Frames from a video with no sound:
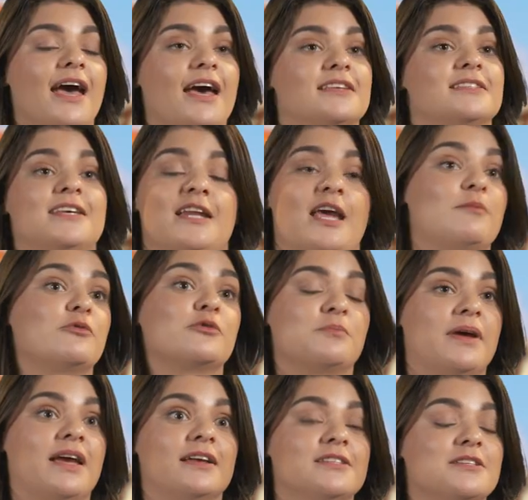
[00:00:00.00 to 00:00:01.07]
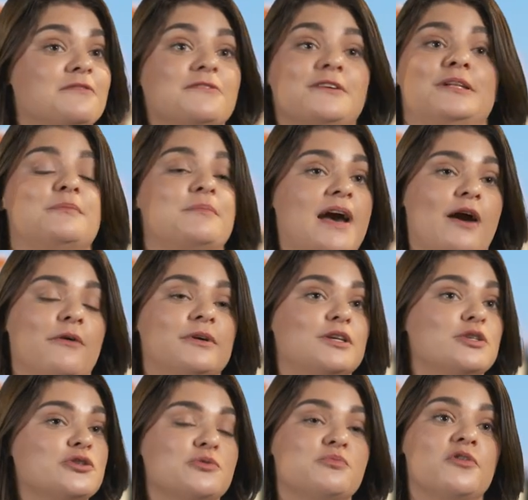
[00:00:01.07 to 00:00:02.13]
has enabled me to feel empowered
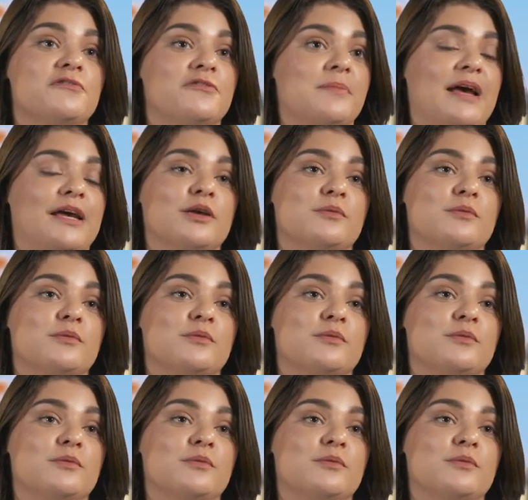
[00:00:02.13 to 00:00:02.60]
and do more for my